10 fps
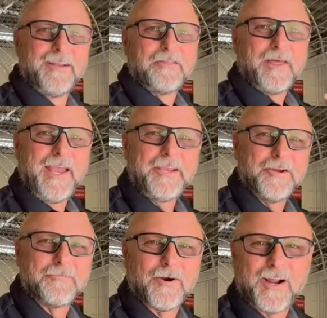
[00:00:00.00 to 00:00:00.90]
Thank
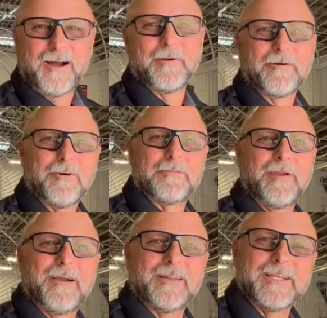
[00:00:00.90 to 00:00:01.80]
you for coming with
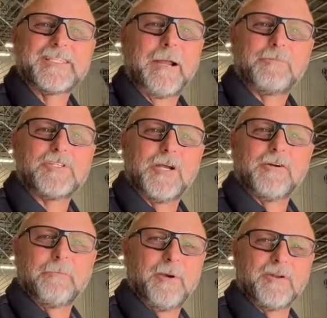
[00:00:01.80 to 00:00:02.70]
me on this
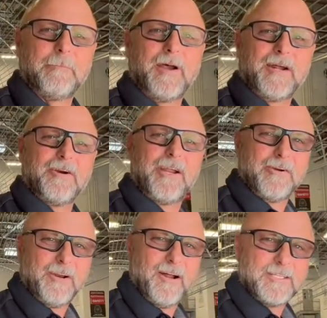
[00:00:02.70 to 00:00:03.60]
episode of Build It Better
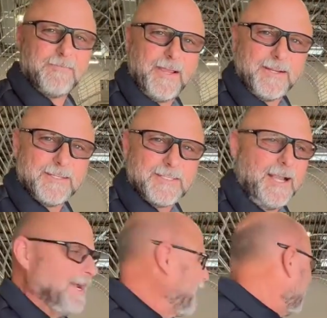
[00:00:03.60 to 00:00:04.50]
here in Las Vegas.
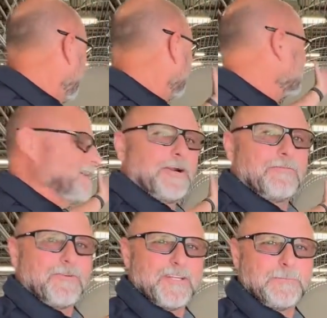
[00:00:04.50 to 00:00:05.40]
I can't get
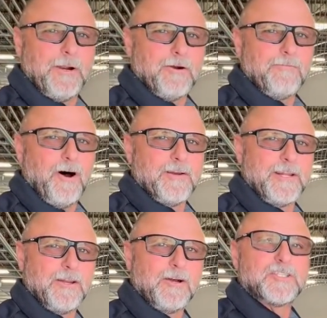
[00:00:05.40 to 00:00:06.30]
over this barrel vault. It
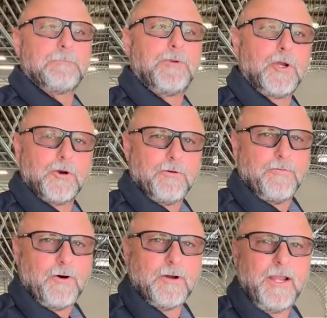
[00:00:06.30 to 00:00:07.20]
looks
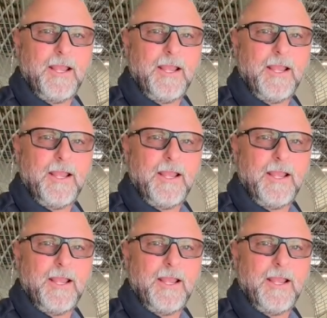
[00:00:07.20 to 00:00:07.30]
beautiful.